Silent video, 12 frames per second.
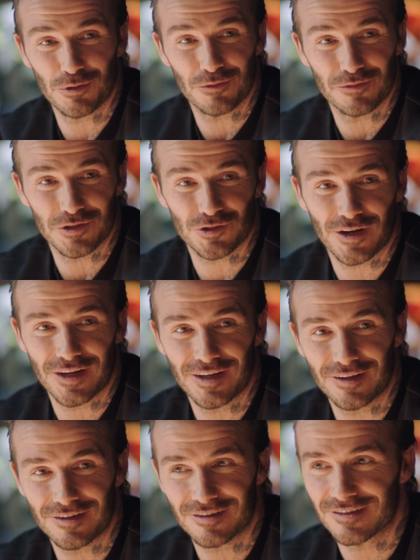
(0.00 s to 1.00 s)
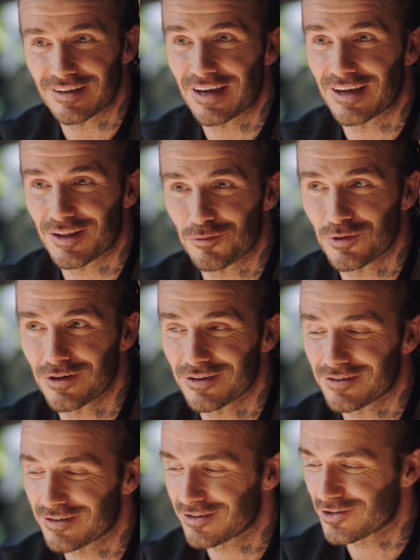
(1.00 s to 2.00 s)
boot for training to see how they
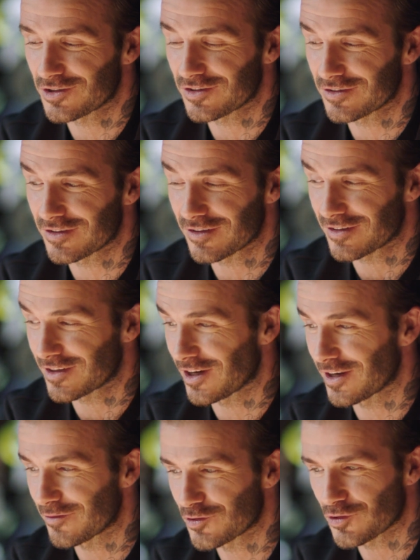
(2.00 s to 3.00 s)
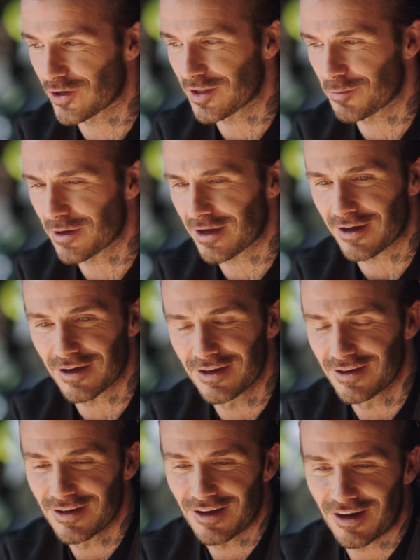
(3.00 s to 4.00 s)
were, to kind of try them out,
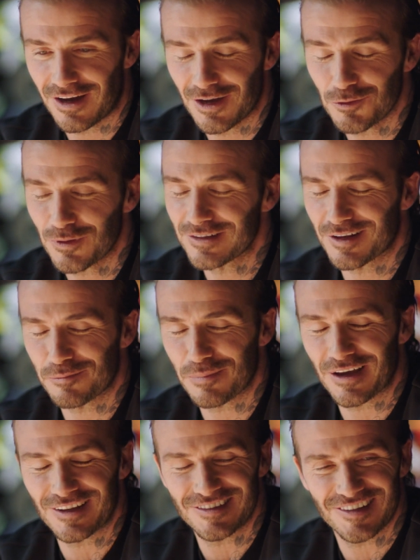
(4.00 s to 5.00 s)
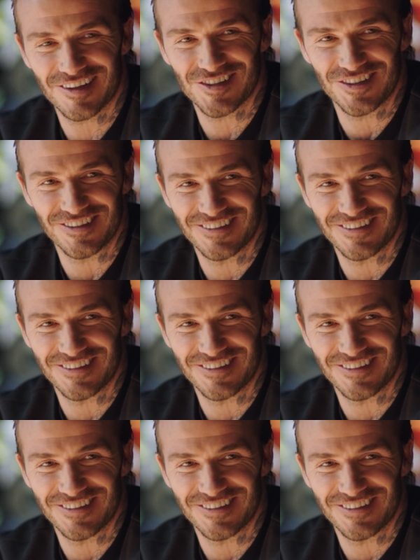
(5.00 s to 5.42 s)
I always had a bad session